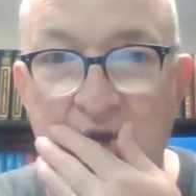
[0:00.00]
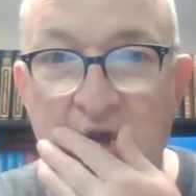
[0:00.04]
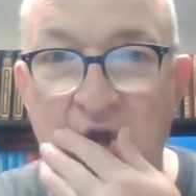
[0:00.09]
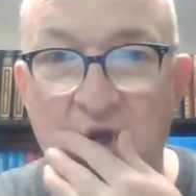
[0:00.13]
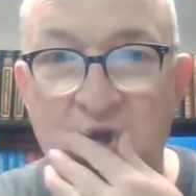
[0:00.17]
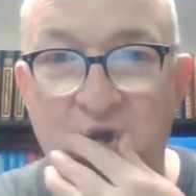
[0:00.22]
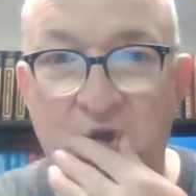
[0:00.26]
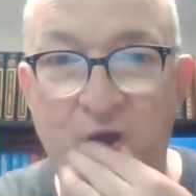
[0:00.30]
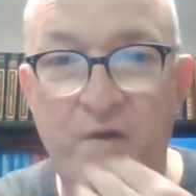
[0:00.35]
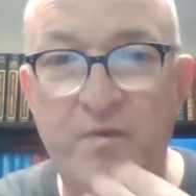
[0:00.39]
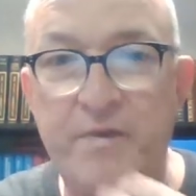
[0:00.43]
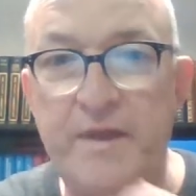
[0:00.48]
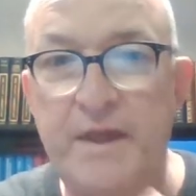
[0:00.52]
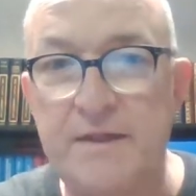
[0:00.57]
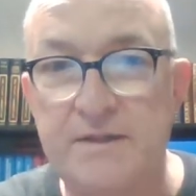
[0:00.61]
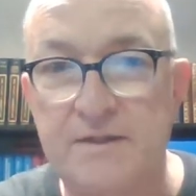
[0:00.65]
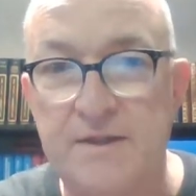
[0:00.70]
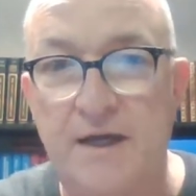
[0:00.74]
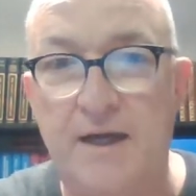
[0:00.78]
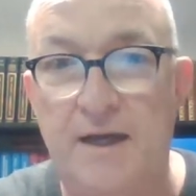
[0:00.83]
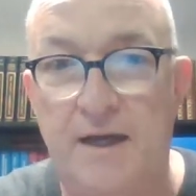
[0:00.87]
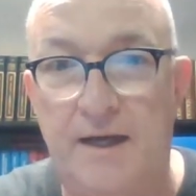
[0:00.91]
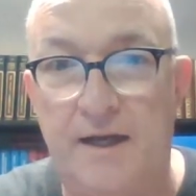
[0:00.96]
Until that
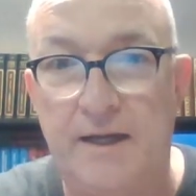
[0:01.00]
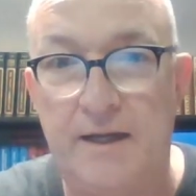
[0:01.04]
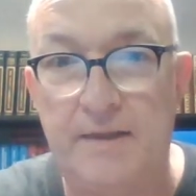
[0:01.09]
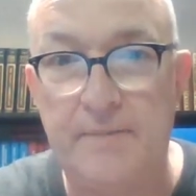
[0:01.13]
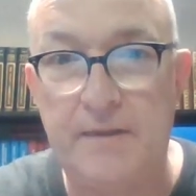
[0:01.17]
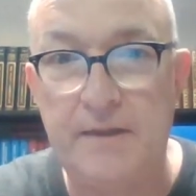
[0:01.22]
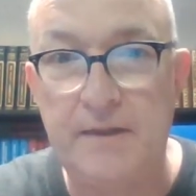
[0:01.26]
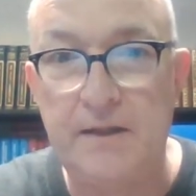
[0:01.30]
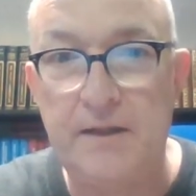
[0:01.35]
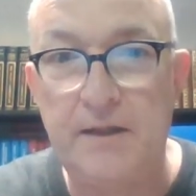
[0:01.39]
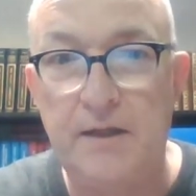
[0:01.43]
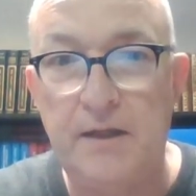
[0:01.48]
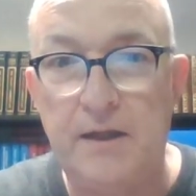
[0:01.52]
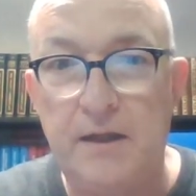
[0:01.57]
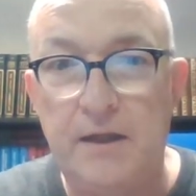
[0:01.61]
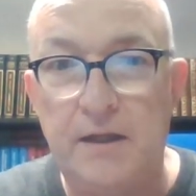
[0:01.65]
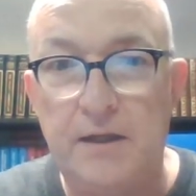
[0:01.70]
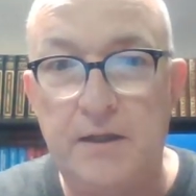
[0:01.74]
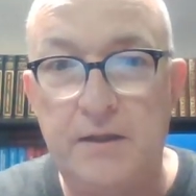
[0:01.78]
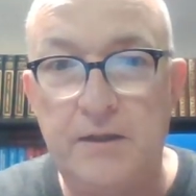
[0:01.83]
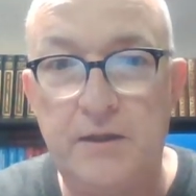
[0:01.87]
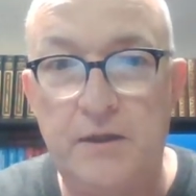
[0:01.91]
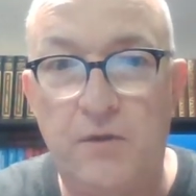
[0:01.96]
time,
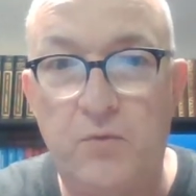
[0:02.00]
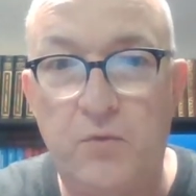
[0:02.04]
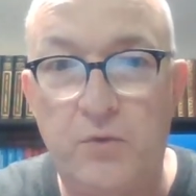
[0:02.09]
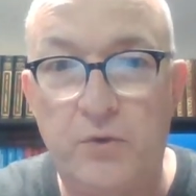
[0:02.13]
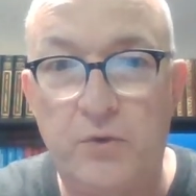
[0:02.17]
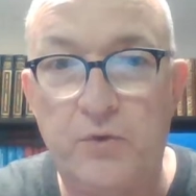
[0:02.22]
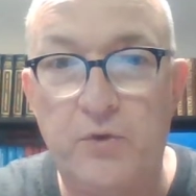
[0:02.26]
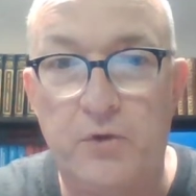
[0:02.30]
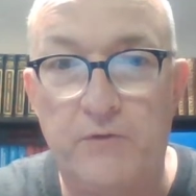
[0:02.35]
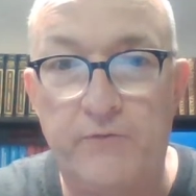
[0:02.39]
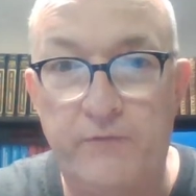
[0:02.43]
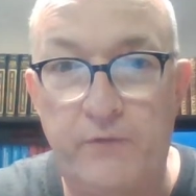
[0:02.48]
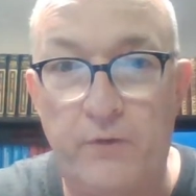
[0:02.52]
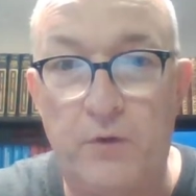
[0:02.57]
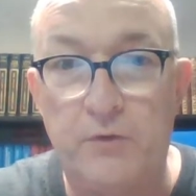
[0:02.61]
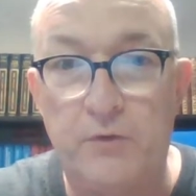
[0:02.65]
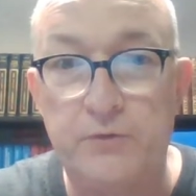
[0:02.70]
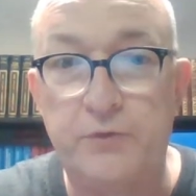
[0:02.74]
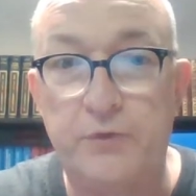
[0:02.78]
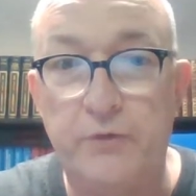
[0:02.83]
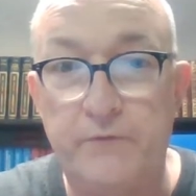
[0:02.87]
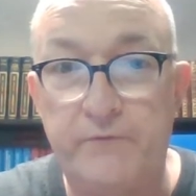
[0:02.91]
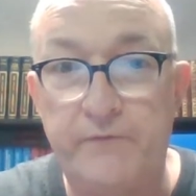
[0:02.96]
you know, we're going to
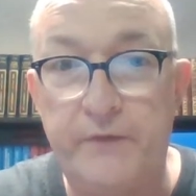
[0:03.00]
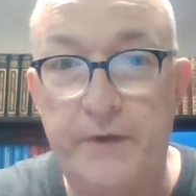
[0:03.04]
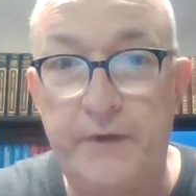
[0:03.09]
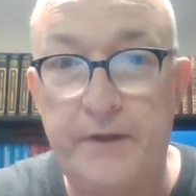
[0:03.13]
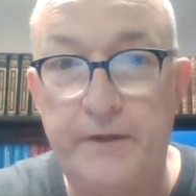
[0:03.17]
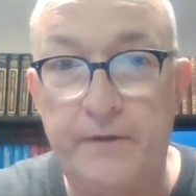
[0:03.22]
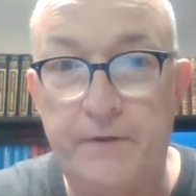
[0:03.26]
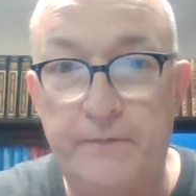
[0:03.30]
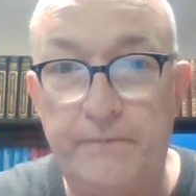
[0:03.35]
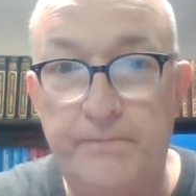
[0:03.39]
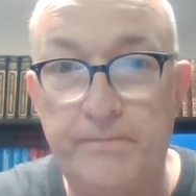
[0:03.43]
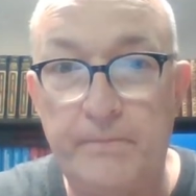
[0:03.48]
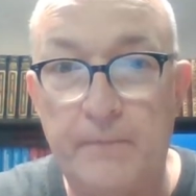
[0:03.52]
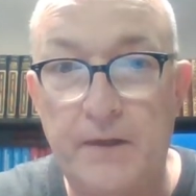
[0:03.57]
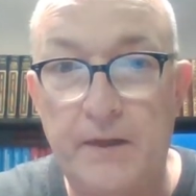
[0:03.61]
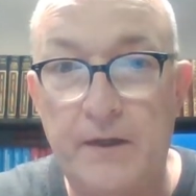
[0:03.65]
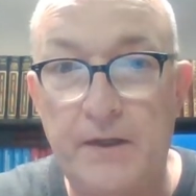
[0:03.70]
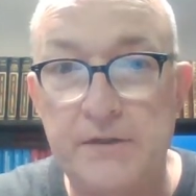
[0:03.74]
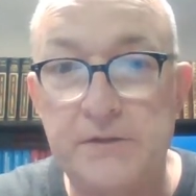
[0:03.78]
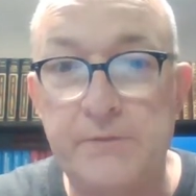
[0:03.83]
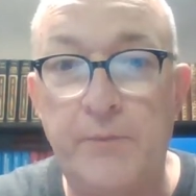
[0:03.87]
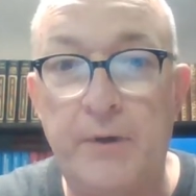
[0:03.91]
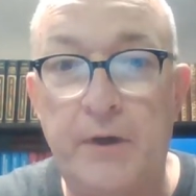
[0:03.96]
falter and fail.
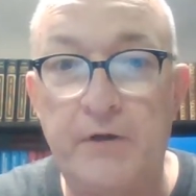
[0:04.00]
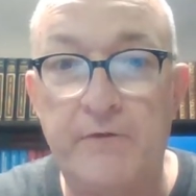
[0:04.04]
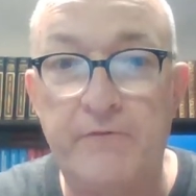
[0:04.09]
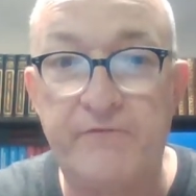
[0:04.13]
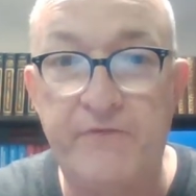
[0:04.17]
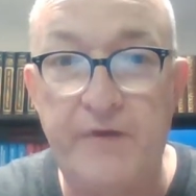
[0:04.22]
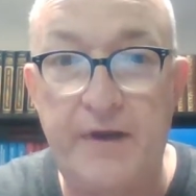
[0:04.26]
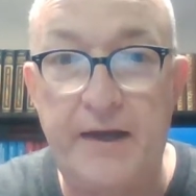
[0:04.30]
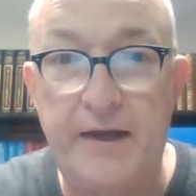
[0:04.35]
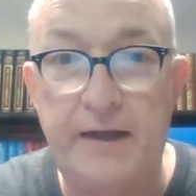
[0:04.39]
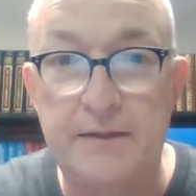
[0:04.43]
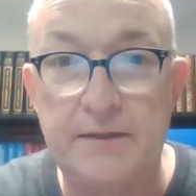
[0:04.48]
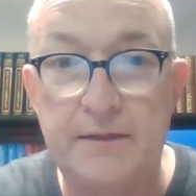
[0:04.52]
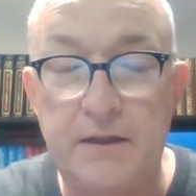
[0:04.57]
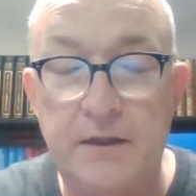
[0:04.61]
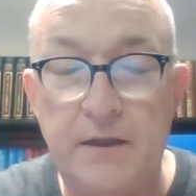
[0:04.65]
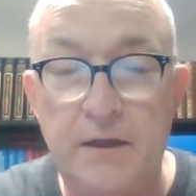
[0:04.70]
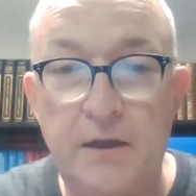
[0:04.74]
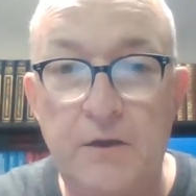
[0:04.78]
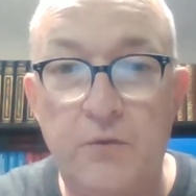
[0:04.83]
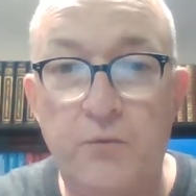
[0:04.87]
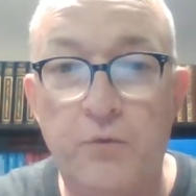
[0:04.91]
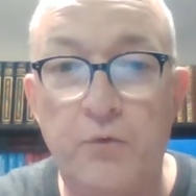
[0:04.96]
As a matter of fact,
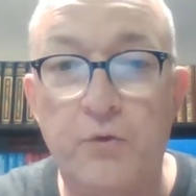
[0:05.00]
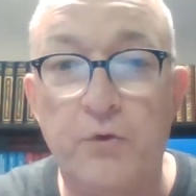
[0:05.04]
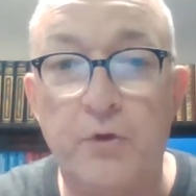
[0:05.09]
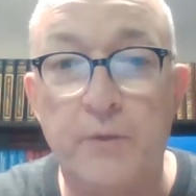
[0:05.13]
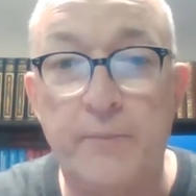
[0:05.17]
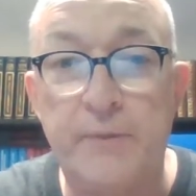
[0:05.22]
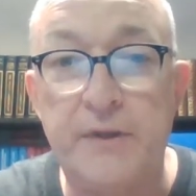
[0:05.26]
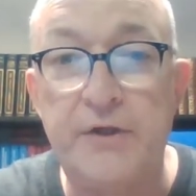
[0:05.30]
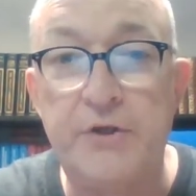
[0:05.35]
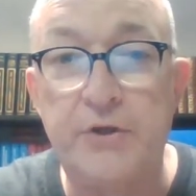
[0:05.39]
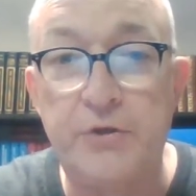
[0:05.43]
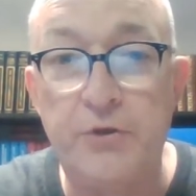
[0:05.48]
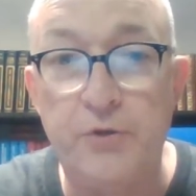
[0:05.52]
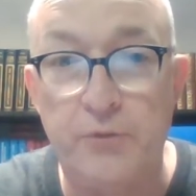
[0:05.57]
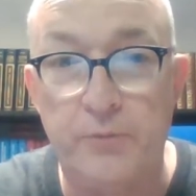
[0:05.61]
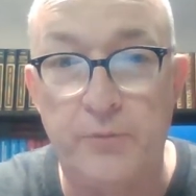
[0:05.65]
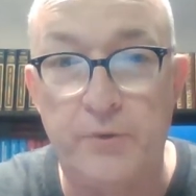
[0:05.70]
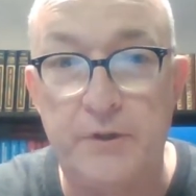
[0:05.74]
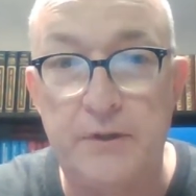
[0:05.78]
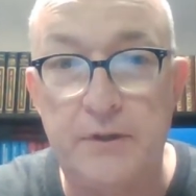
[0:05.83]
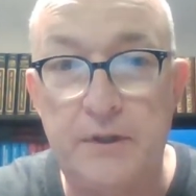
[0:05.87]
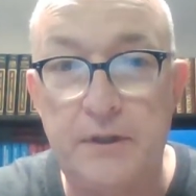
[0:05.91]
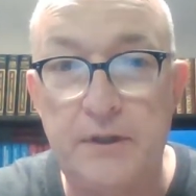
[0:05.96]
we're going to be
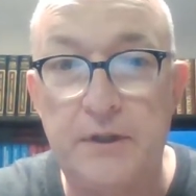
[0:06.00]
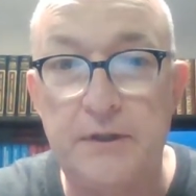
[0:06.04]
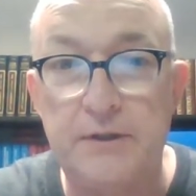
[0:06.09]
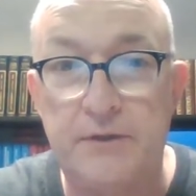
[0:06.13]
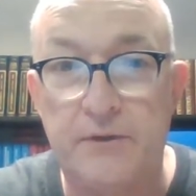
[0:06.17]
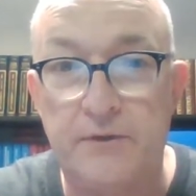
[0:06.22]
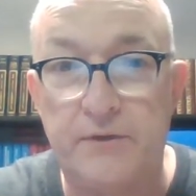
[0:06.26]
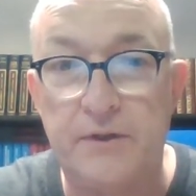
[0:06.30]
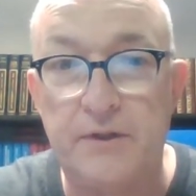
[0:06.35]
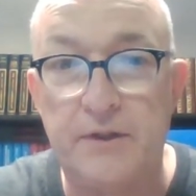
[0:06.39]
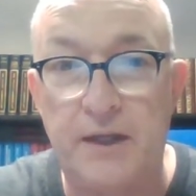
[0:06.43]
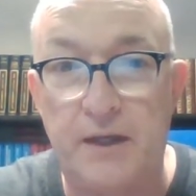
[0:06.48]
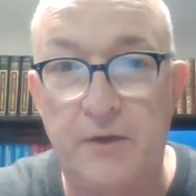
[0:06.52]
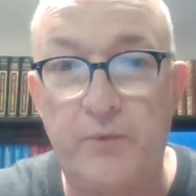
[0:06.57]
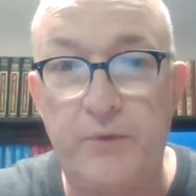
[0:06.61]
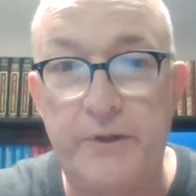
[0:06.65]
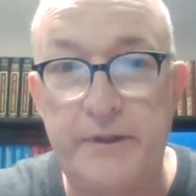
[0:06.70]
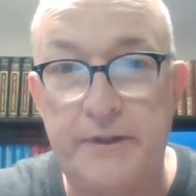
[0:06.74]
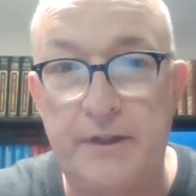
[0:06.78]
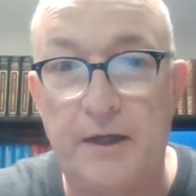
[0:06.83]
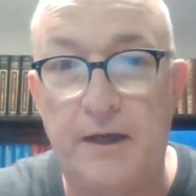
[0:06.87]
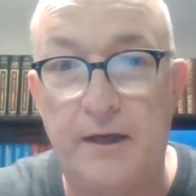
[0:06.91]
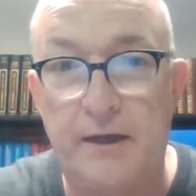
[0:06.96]
human until the day
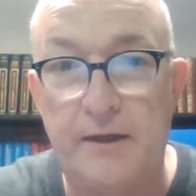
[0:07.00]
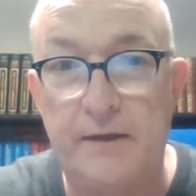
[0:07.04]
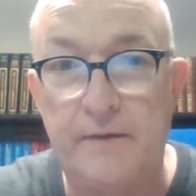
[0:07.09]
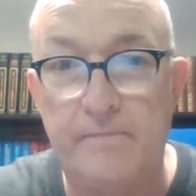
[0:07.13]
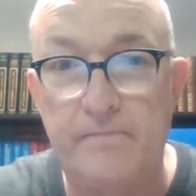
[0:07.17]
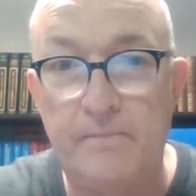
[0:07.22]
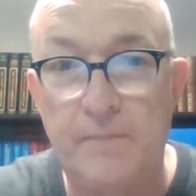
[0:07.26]
we die.